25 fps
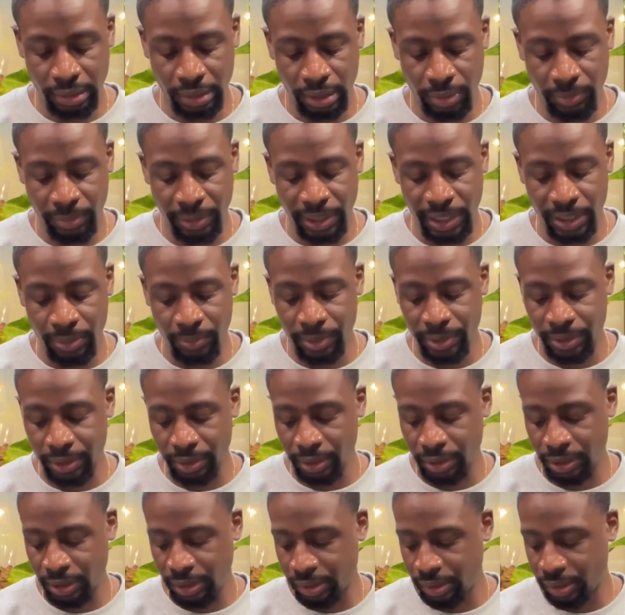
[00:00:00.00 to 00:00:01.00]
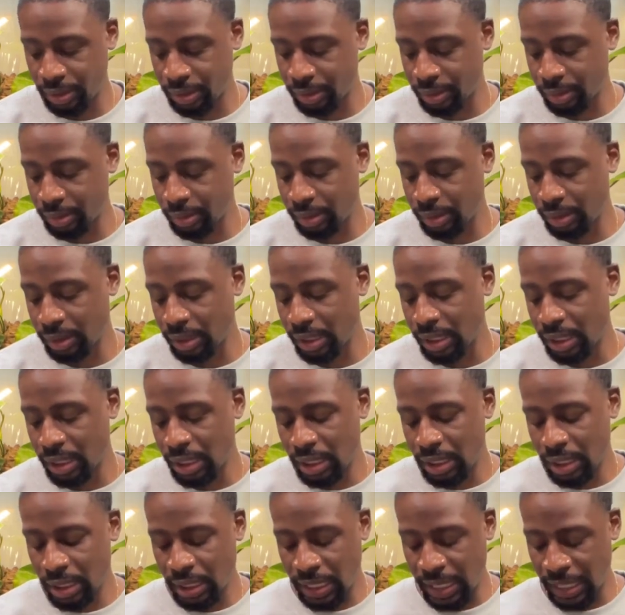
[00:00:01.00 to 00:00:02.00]
We got one in here in
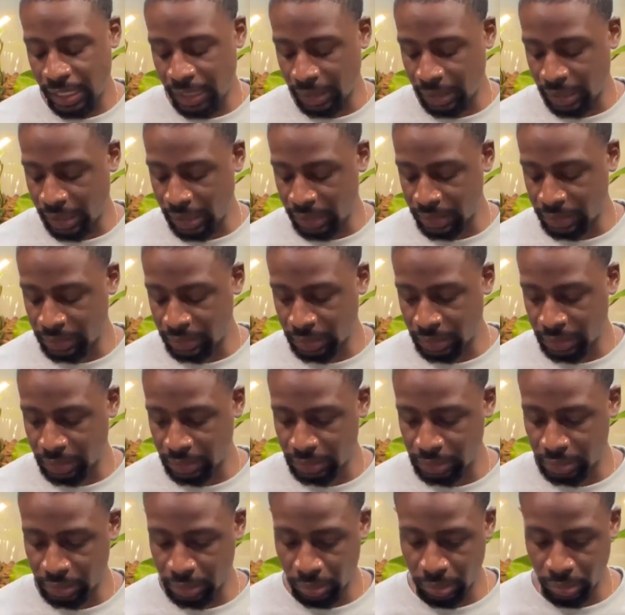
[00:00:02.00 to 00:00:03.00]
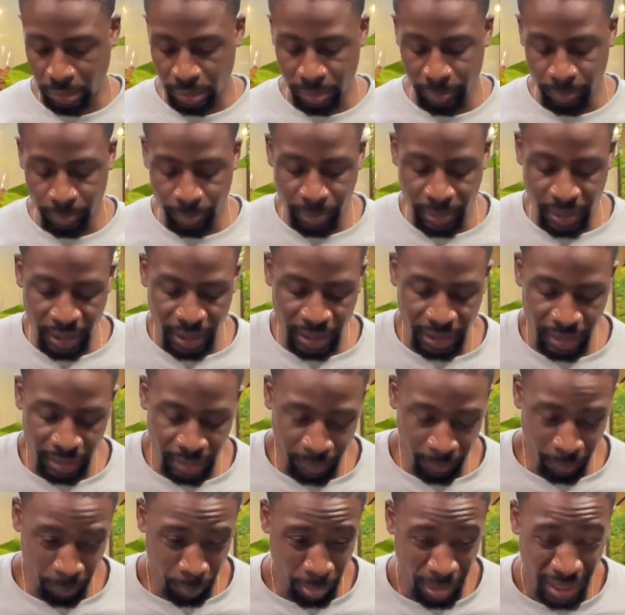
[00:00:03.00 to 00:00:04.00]
Atlanta. So I'm
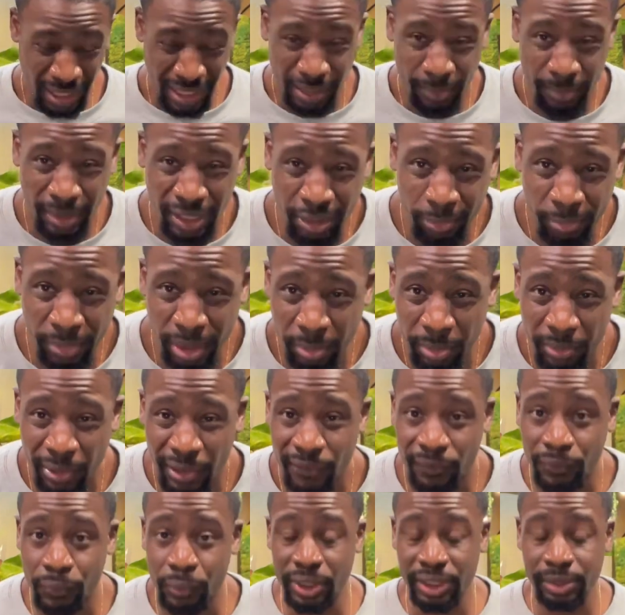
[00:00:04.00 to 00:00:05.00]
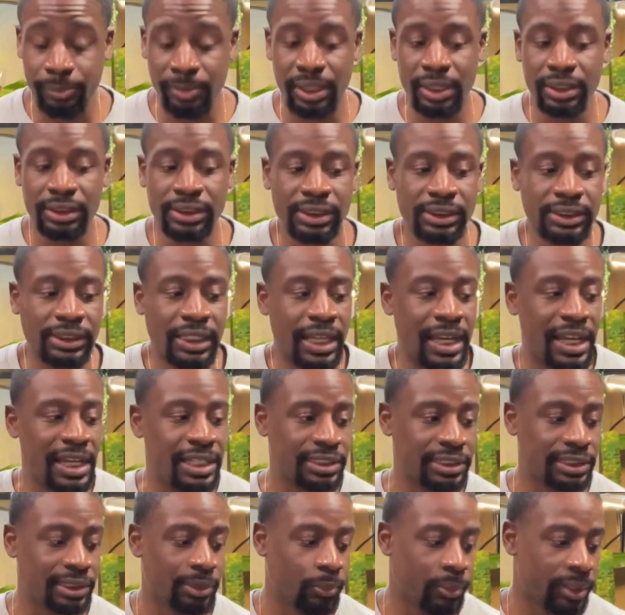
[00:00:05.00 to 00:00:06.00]
probably about 40 minutes, because I
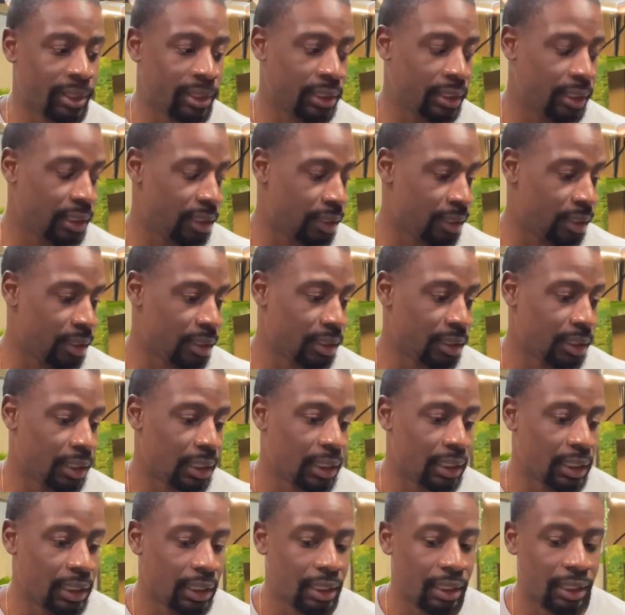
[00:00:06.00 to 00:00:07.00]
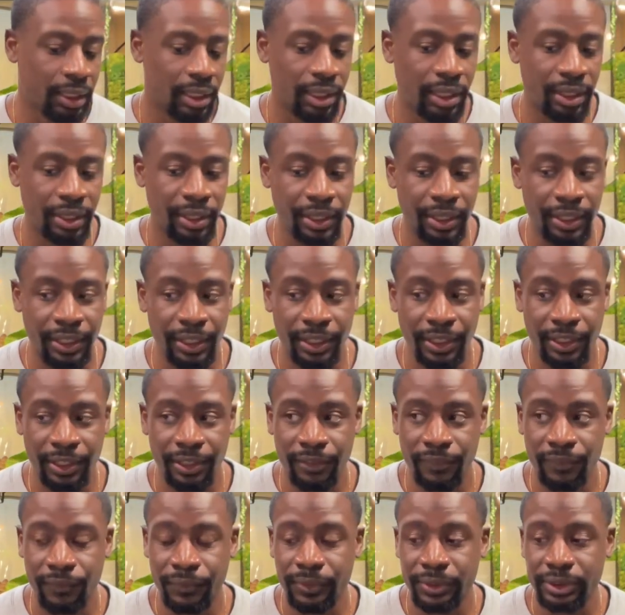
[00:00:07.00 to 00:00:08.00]
actually went there
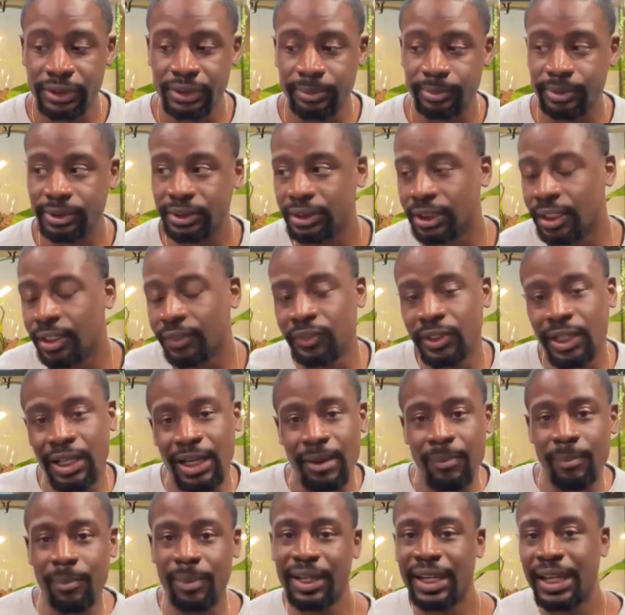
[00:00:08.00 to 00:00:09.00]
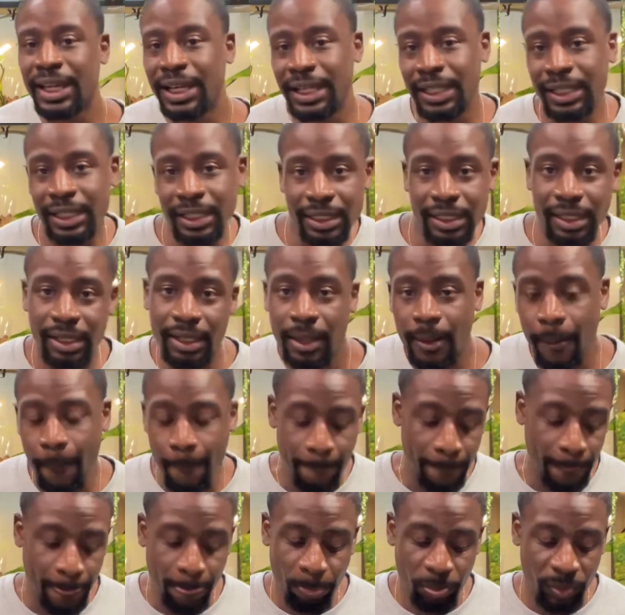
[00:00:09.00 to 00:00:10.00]
for some stuff that I'm planning
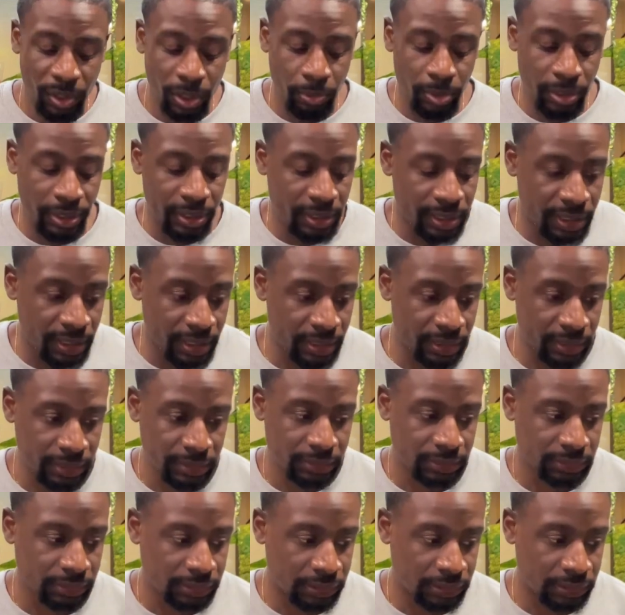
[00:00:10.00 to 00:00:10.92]
or whatnot.